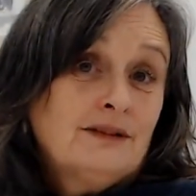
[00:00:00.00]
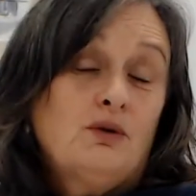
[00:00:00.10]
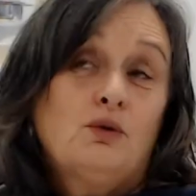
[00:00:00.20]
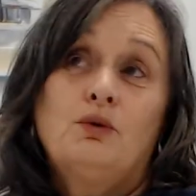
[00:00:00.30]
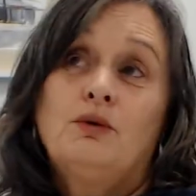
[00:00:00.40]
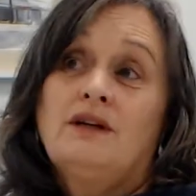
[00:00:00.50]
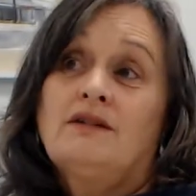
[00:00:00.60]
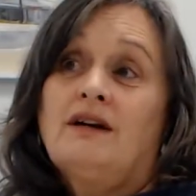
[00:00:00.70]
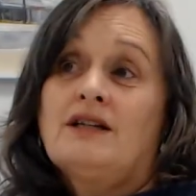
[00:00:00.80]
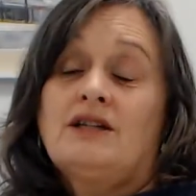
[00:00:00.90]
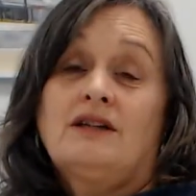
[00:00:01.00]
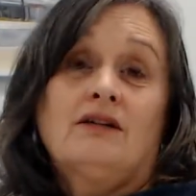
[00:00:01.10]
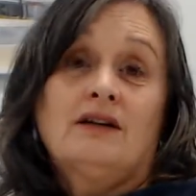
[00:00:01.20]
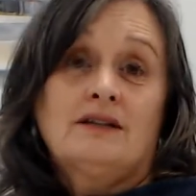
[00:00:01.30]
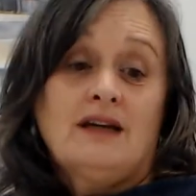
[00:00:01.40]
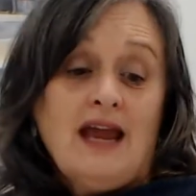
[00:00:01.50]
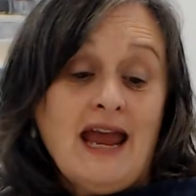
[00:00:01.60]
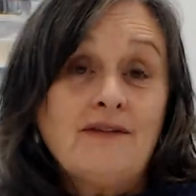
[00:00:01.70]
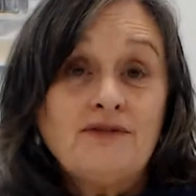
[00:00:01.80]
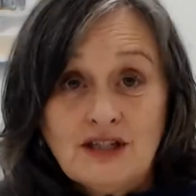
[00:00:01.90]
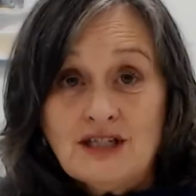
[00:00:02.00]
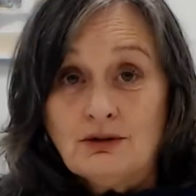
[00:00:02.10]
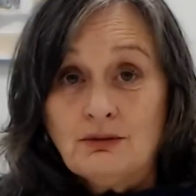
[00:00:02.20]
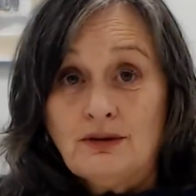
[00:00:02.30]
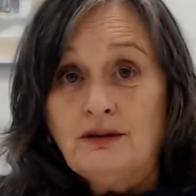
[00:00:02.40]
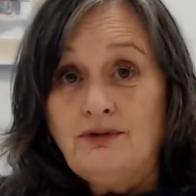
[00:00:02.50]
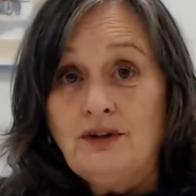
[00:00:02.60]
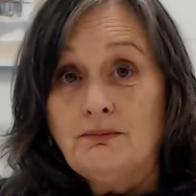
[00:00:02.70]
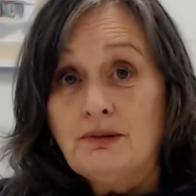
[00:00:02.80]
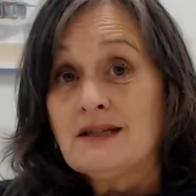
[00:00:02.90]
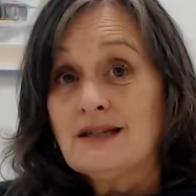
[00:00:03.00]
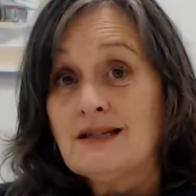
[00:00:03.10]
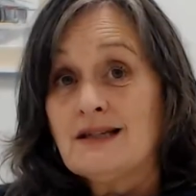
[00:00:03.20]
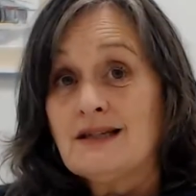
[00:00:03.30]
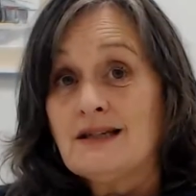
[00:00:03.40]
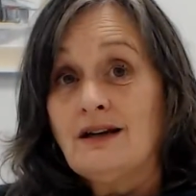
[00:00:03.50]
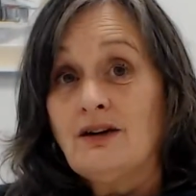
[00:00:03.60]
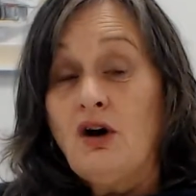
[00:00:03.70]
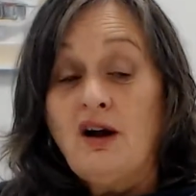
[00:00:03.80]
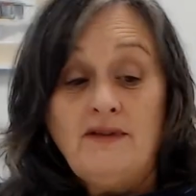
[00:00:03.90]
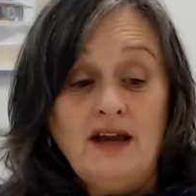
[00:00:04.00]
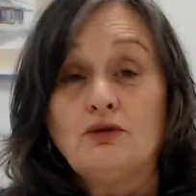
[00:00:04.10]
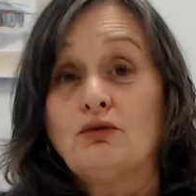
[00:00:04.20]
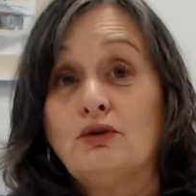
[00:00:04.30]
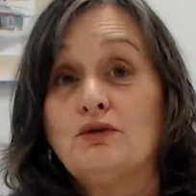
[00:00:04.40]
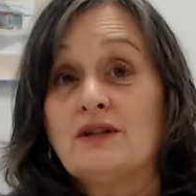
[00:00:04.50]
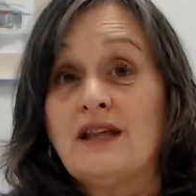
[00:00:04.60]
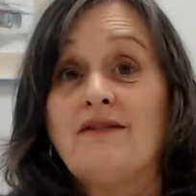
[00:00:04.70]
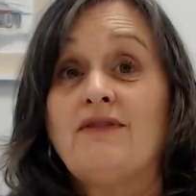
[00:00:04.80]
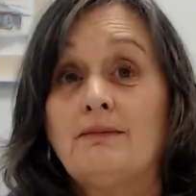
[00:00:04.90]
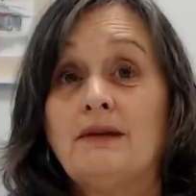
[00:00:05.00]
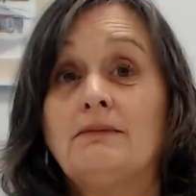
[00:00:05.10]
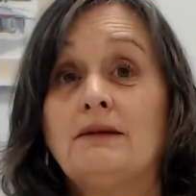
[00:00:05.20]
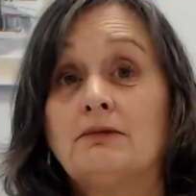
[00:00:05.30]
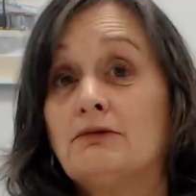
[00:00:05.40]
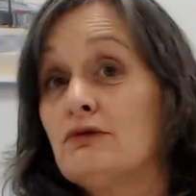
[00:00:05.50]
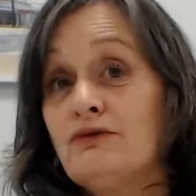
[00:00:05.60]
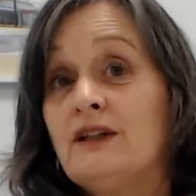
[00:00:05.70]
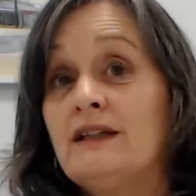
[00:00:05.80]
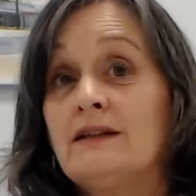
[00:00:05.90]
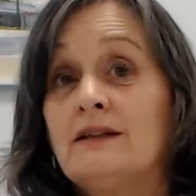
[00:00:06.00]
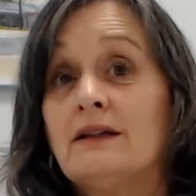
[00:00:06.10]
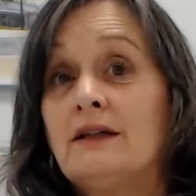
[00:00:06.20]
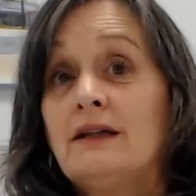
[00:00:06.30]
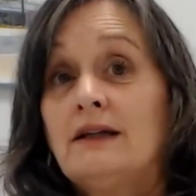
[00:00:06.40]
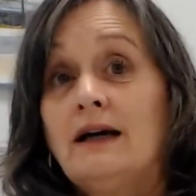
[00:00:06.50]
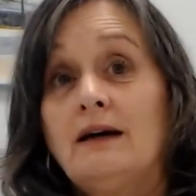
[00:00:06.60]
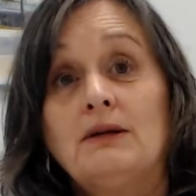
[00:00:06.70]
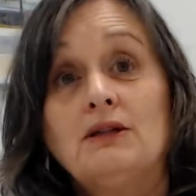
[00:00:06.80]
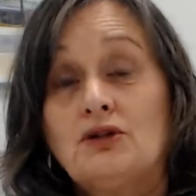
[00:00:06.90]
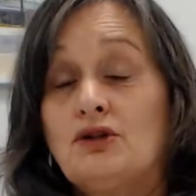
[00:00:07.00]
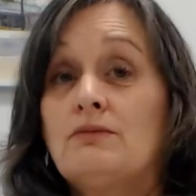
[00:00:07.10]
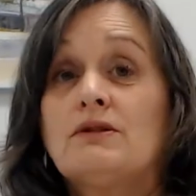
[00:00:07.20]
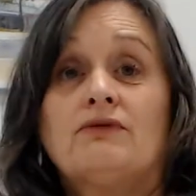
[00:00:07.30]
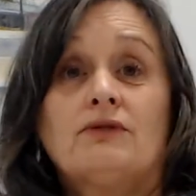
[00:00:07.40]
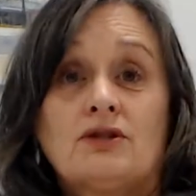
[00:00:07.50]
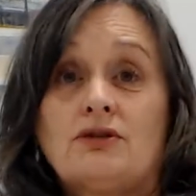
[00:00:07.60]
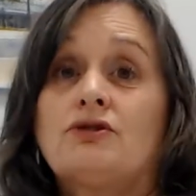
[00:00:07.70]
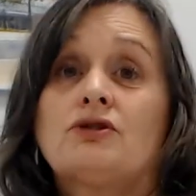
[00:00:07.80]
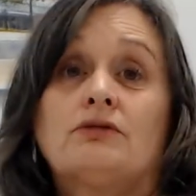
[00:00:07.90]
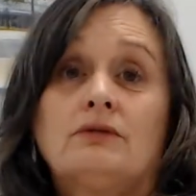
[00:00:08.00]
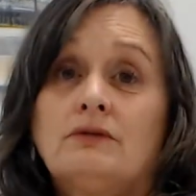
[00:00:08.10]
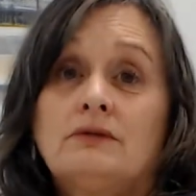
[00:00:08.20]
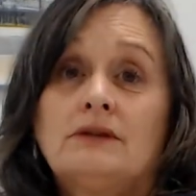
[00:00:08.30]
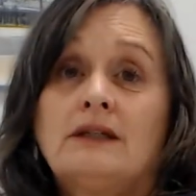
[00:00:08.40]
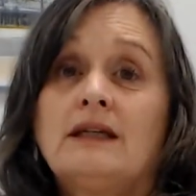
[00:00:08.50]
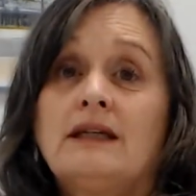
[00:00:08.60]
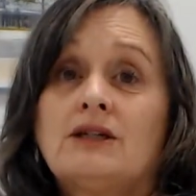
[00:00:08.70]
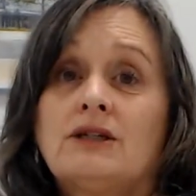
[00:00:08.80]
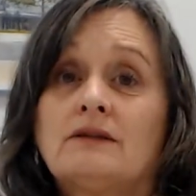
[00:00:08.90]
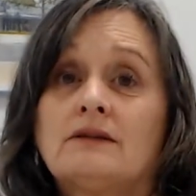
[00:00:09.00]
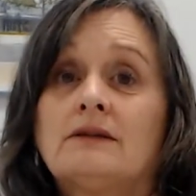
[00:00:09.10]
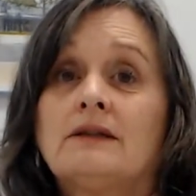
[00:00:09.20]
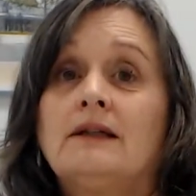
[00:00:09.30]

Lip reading: or you're actually going to have to deal with it for your business to stay alive, and you'll lose that family member or friend in terms of the social connections.